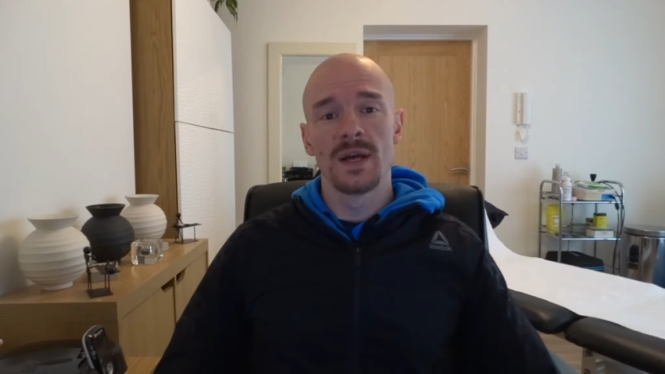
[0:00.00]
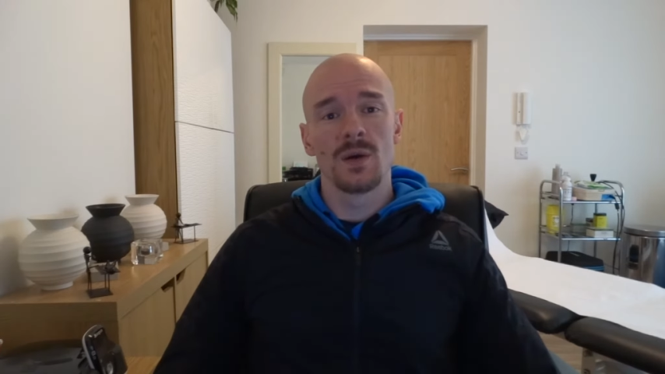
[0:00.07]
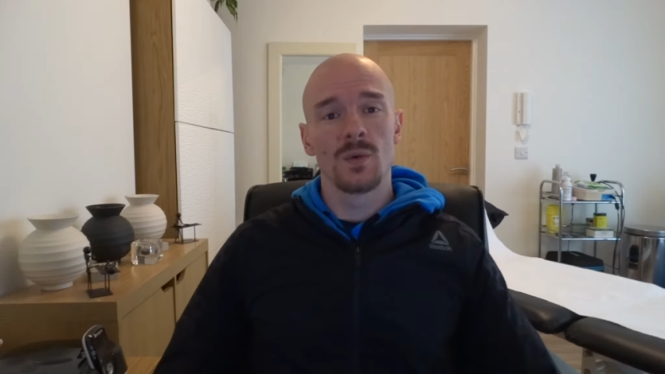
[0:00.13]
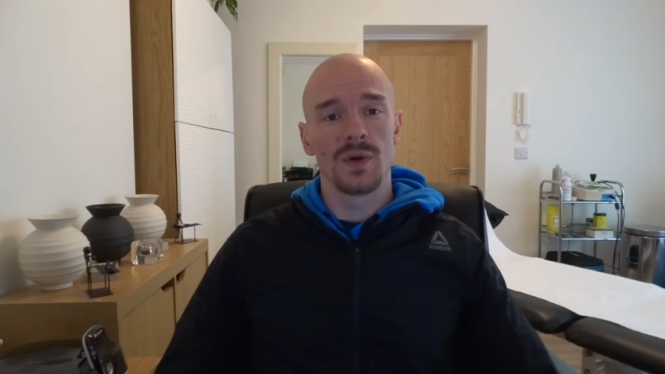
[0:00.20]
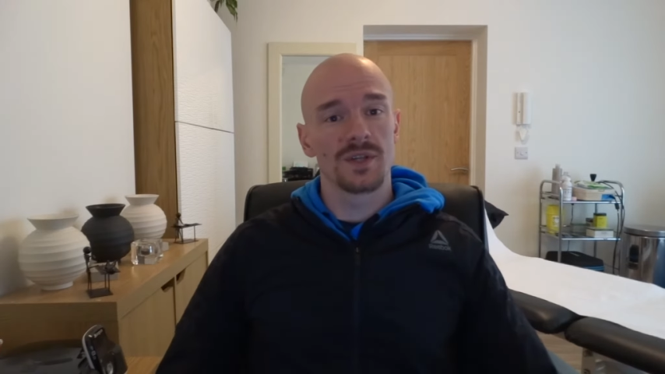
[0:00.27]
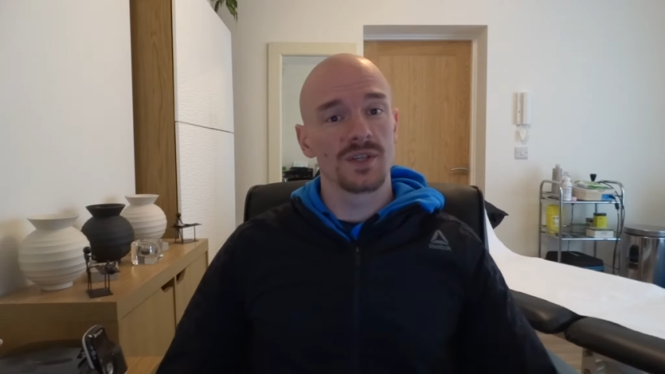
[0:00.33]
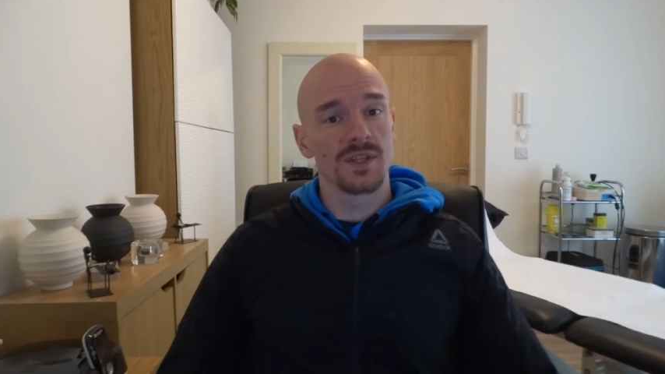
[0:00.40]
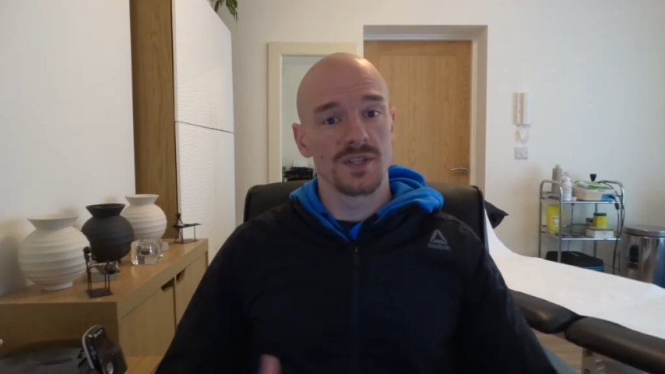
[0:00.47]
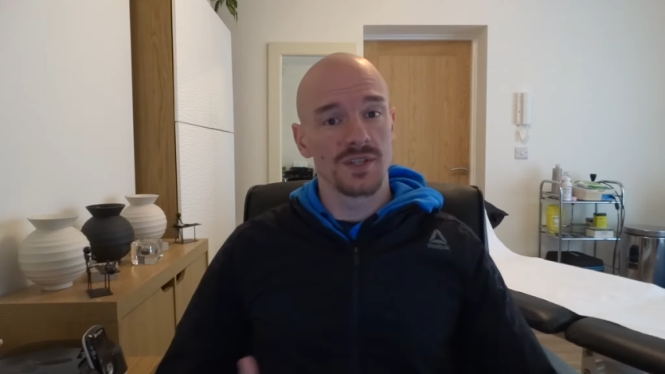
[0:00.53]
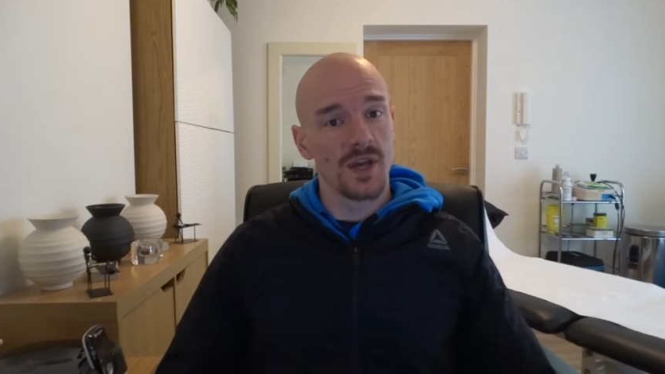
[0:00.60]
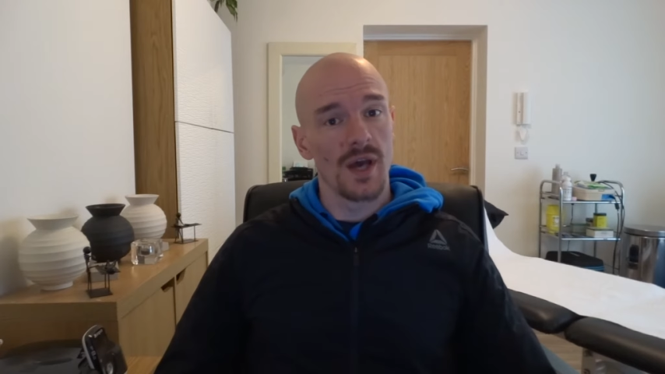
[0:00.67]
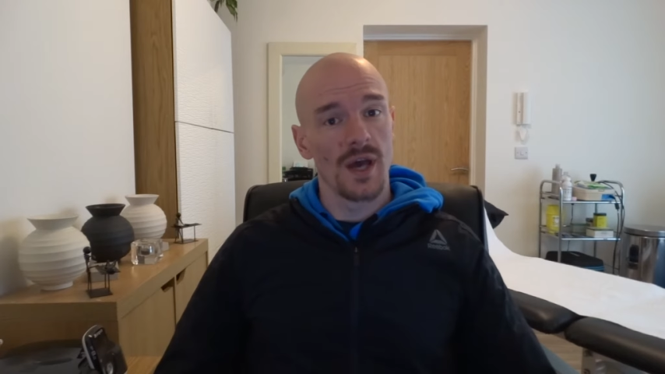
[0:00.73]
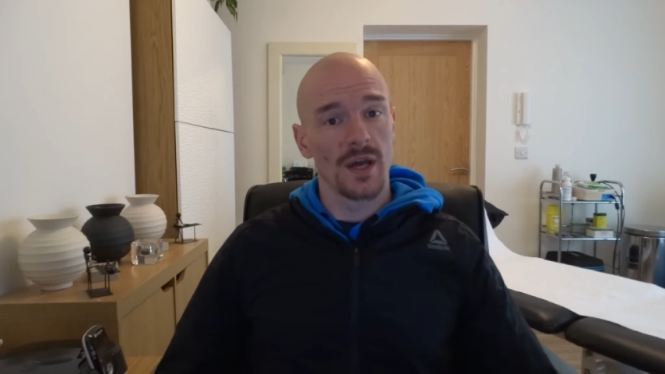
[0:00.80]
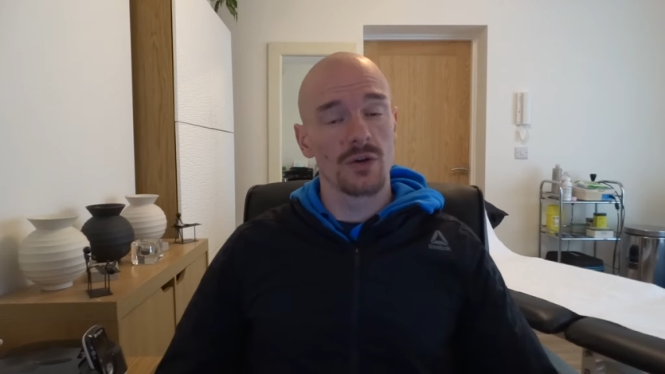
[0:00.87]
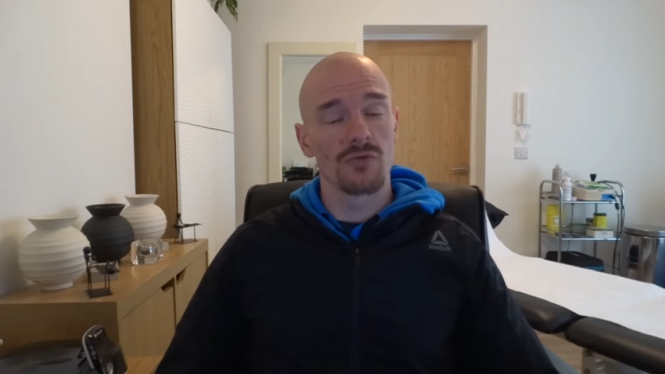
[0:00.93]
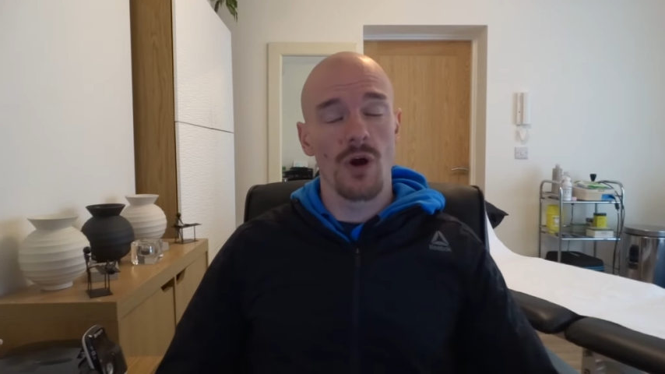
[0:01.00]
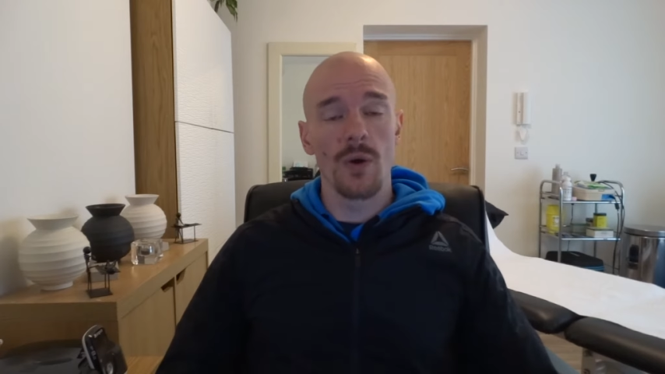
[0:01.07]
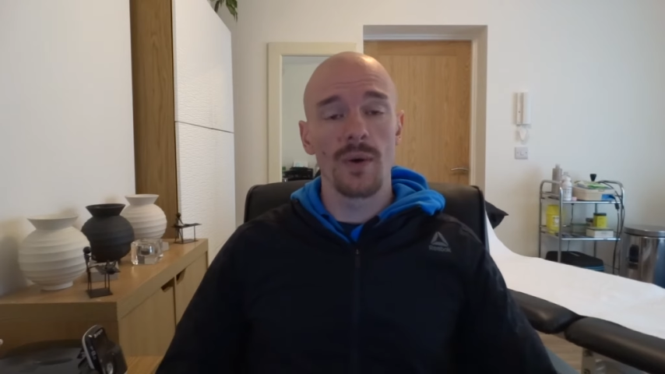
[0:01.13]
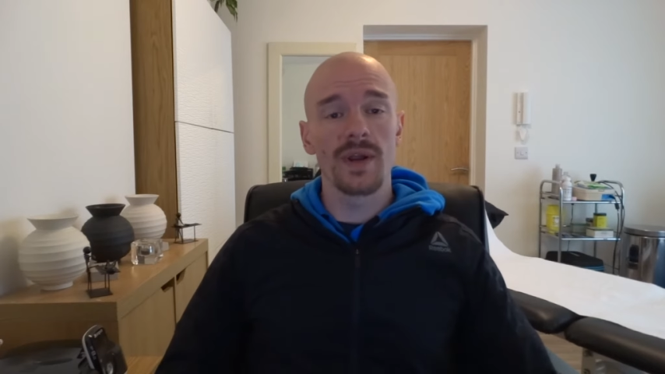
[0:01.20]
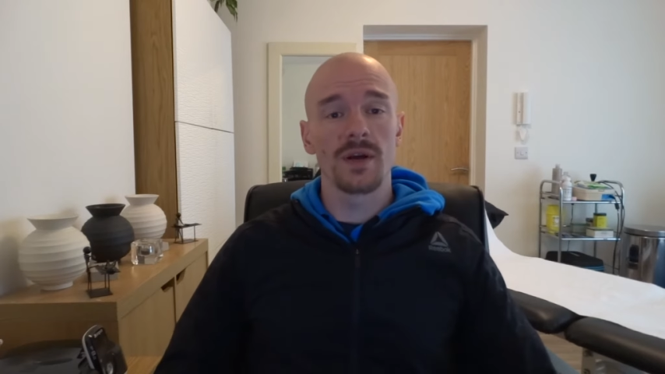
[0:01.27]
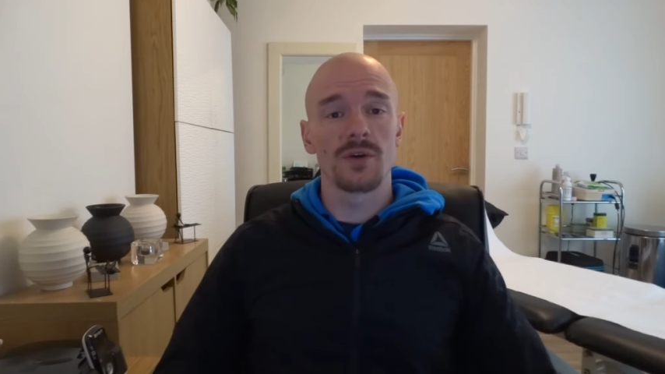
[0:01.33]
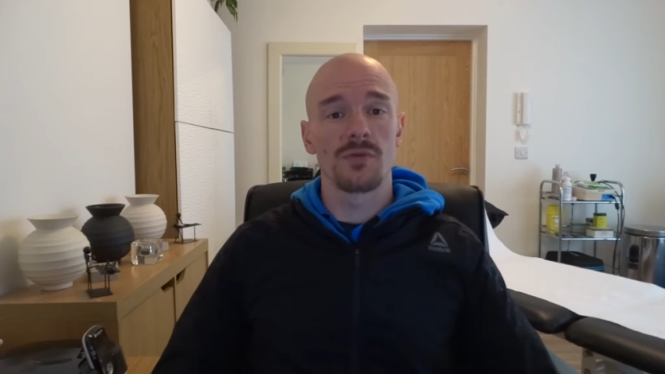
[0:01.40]
which is
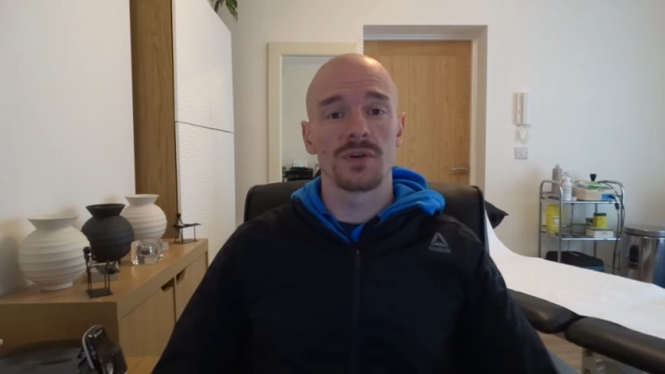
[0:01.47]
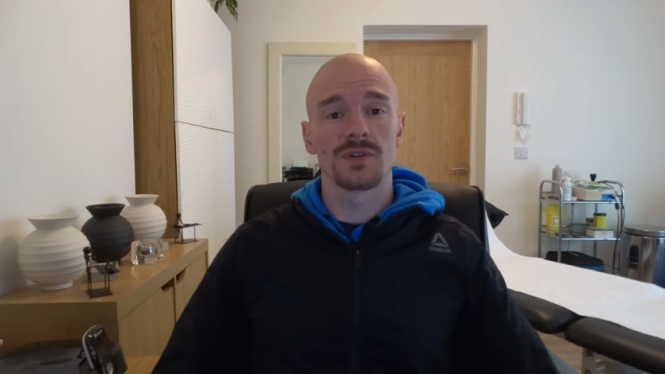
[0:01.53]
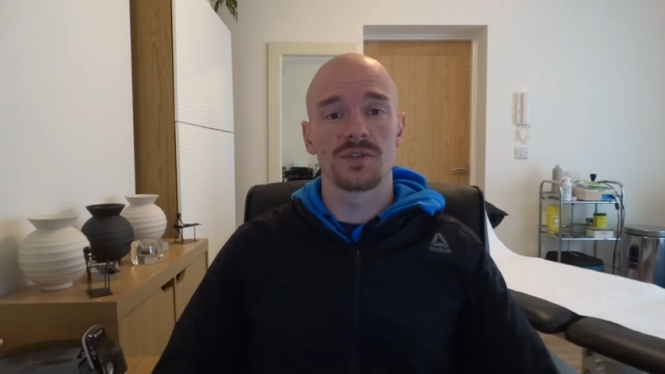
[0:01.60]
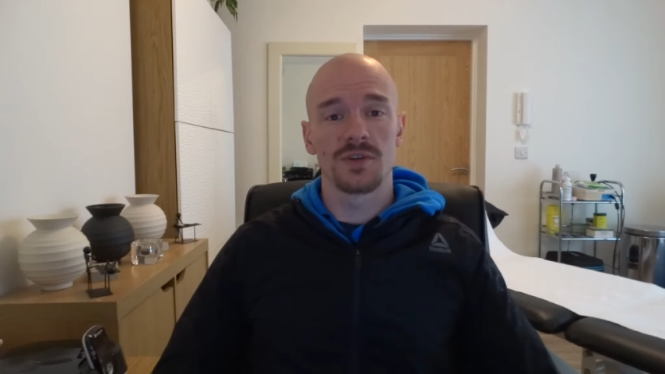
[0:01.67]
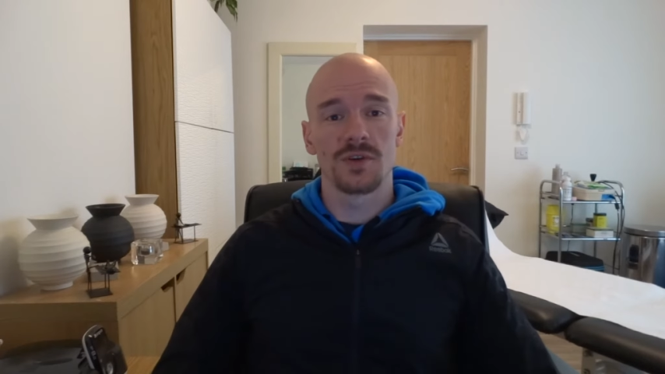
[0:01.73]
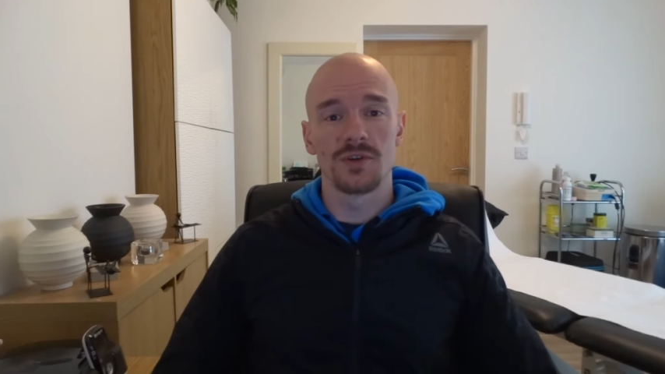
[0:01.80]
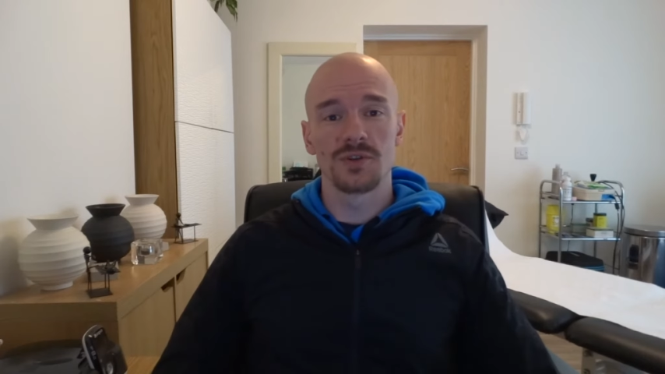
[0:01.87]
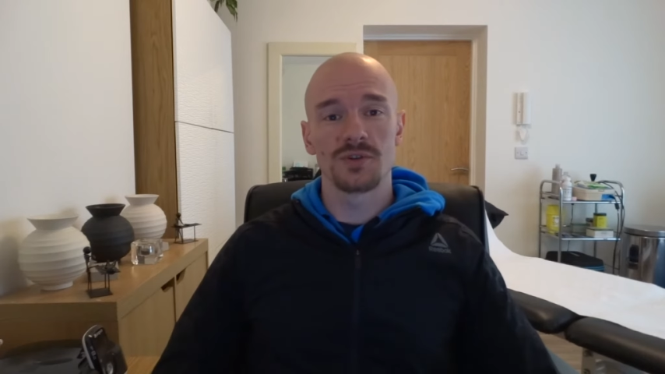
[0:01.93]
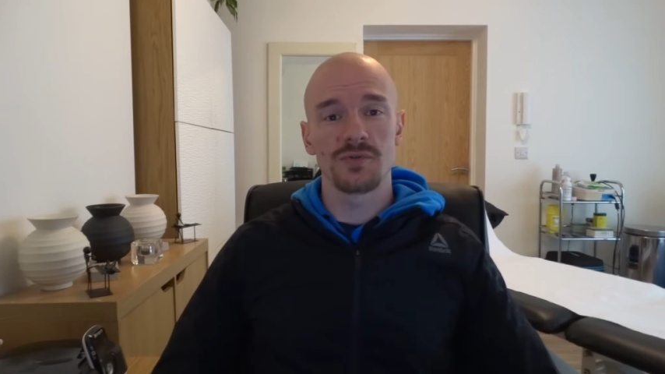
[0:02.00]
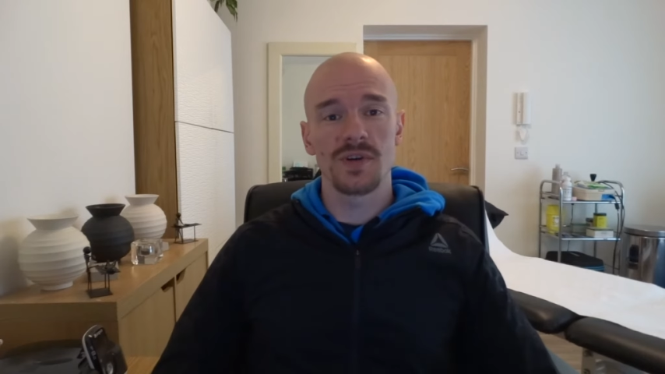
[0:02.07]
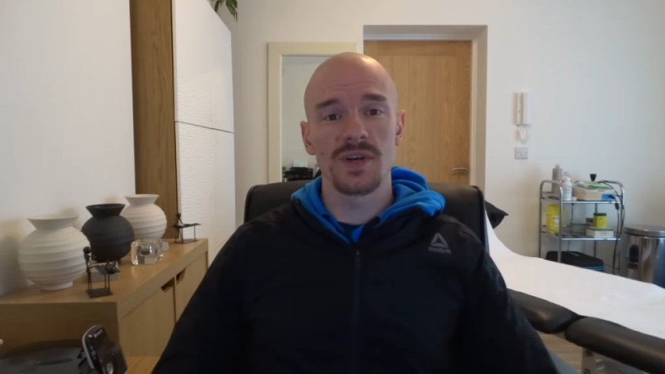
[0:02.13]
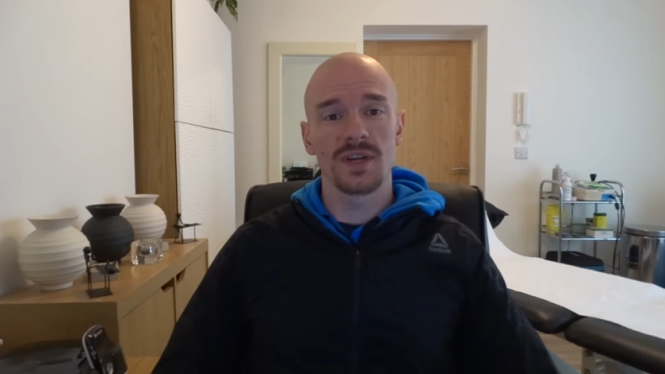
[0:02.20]
growing across the country